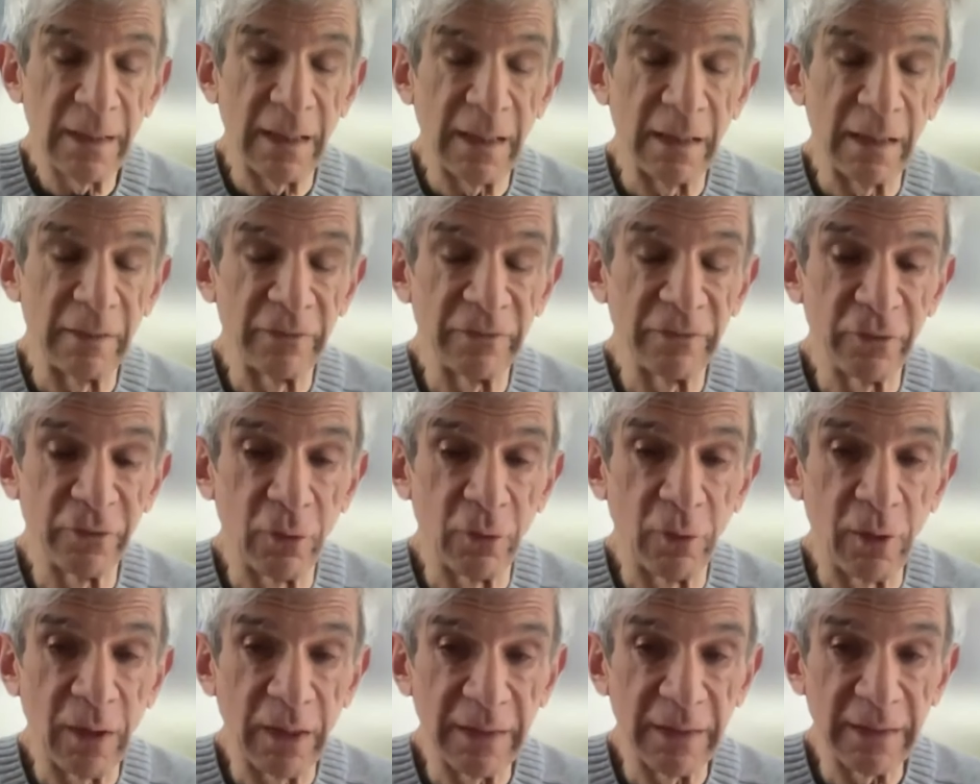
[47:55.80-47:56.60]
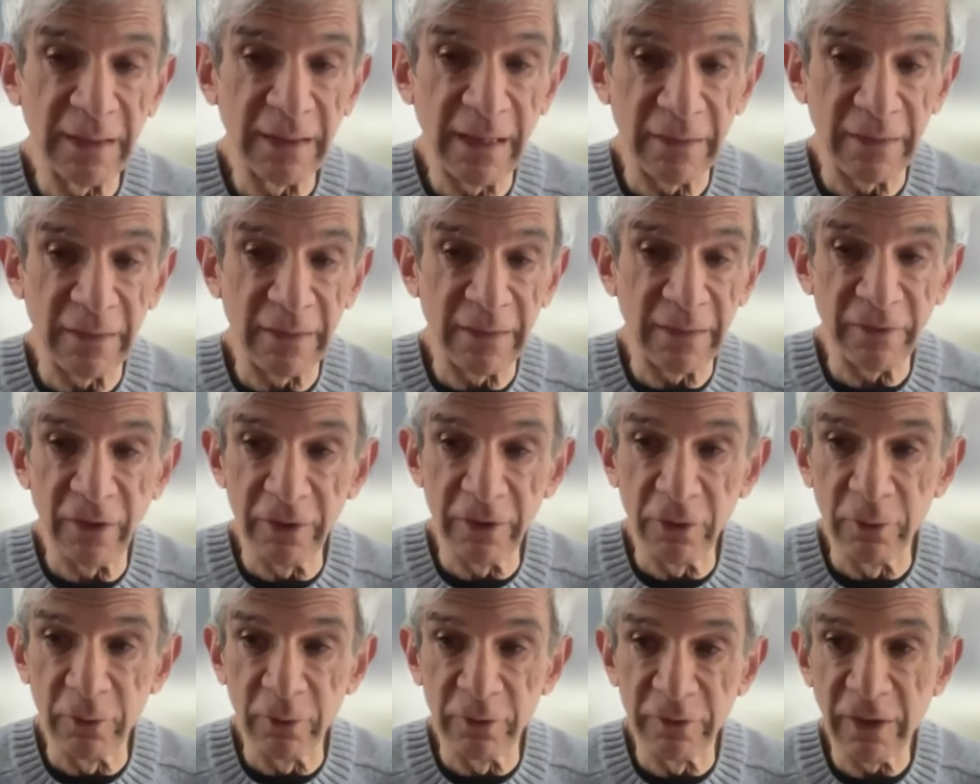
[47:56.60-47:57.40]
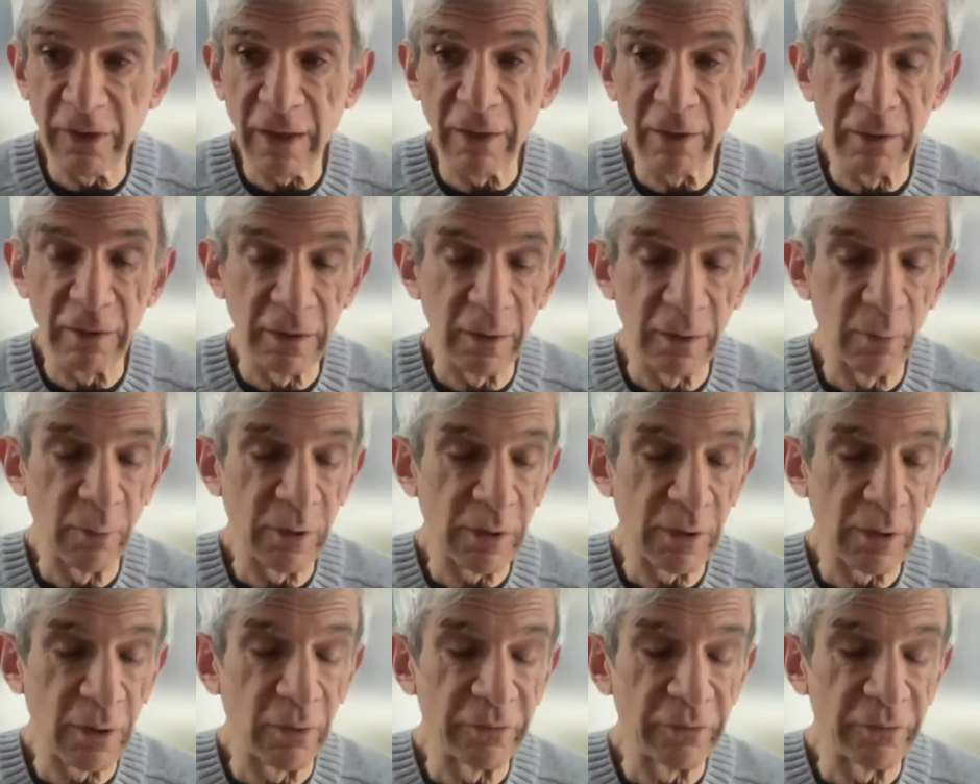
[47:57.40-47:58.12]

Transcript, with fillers: and so I can't tell you entirely what